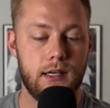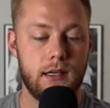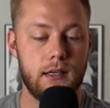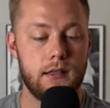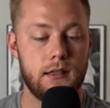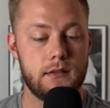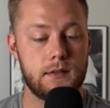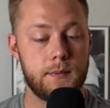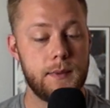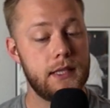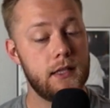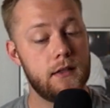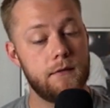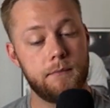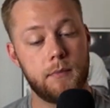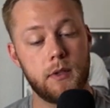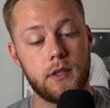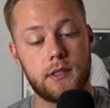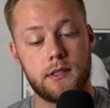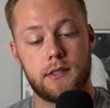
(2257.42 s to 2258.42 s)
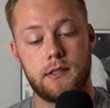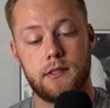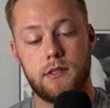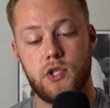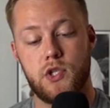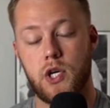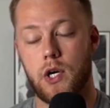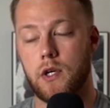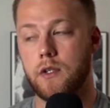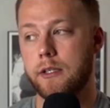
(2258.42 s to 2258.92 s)
speaking of books,
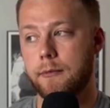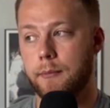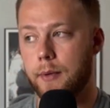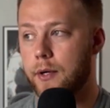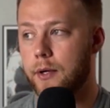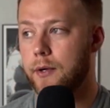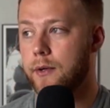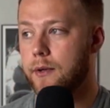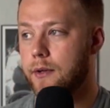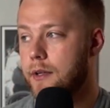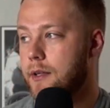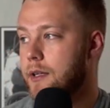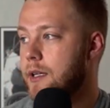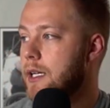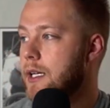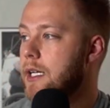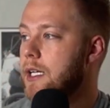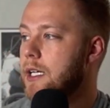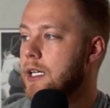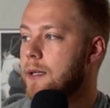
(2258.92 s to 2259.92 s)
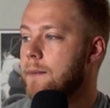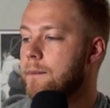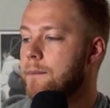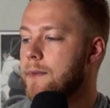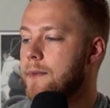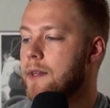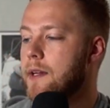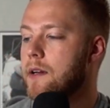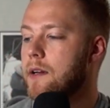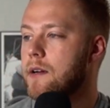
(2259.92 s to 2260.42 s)
Charlie Bone.
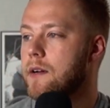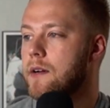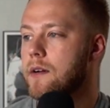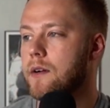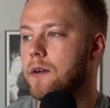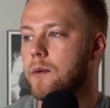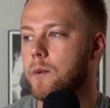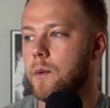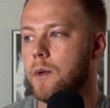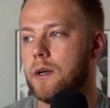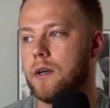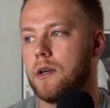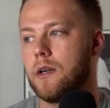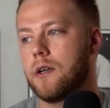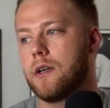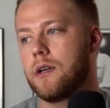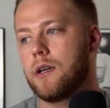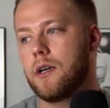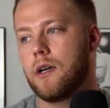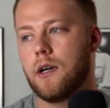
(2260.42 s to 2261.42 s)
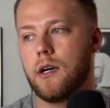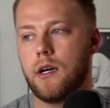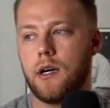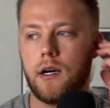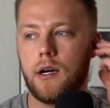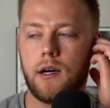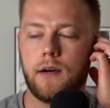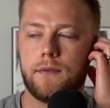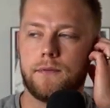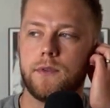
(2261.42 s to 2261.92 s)
There were
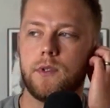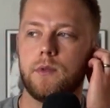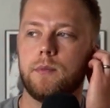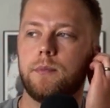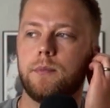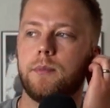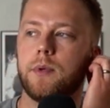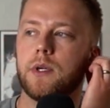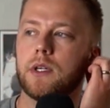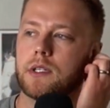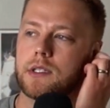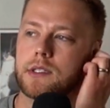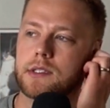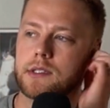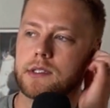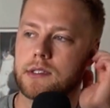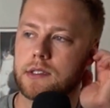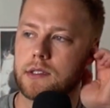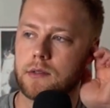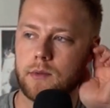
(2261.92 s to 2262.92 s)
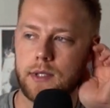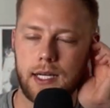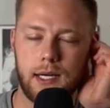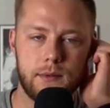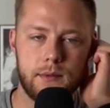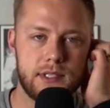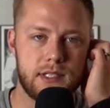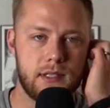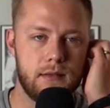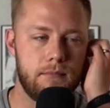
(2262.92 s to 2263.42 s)
a few books when I
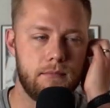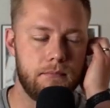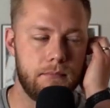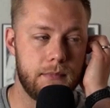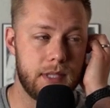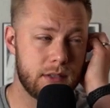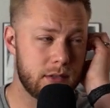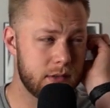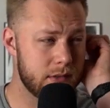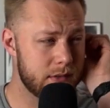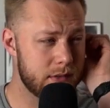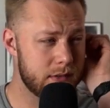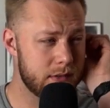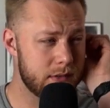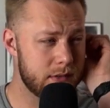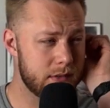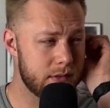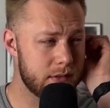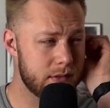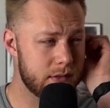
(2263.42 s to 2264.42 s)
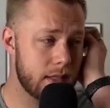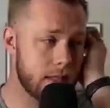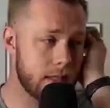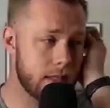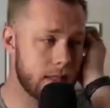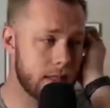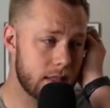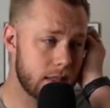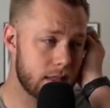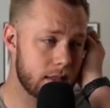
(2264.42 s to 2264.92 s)
was in middle school, I
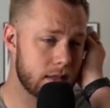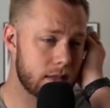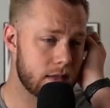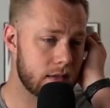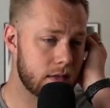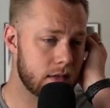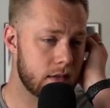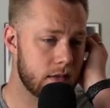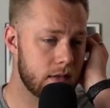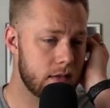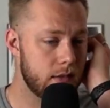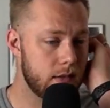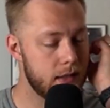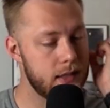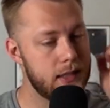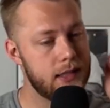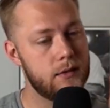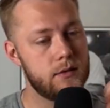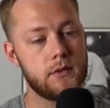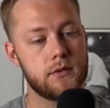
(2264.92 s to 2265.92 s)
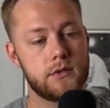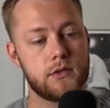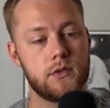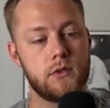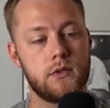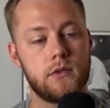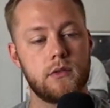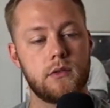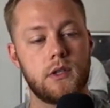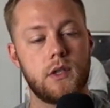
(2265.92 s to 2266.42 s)
think it was middle
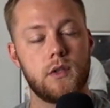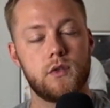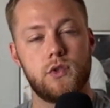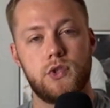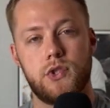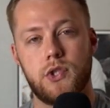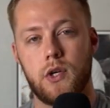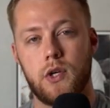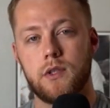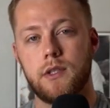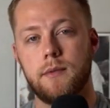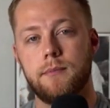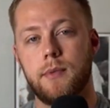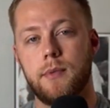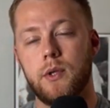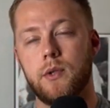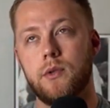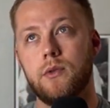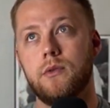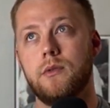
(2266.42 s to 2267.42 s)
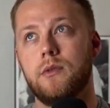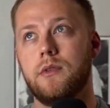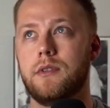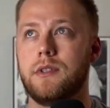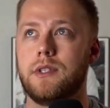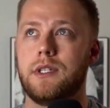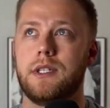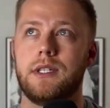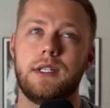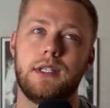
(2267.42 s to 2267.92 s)
school, called Charlie Bone,
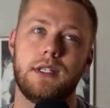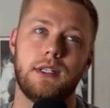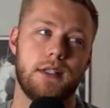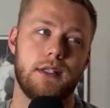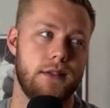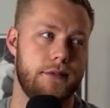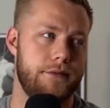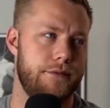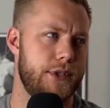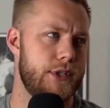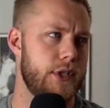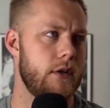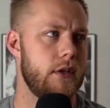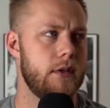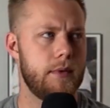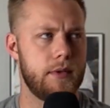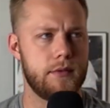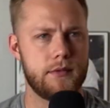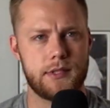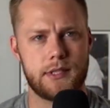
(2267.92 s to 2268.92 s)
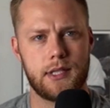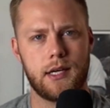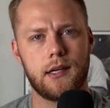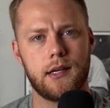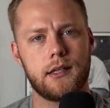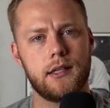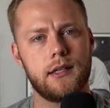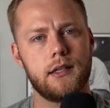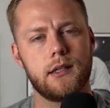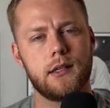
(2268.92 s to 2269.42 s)
the Charlie Bone
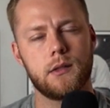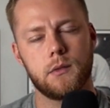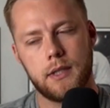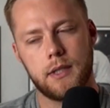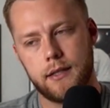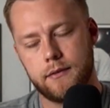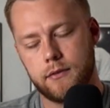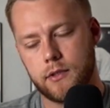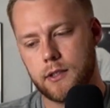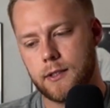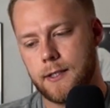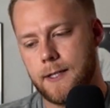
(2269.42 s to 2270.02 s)
Saga or whatever.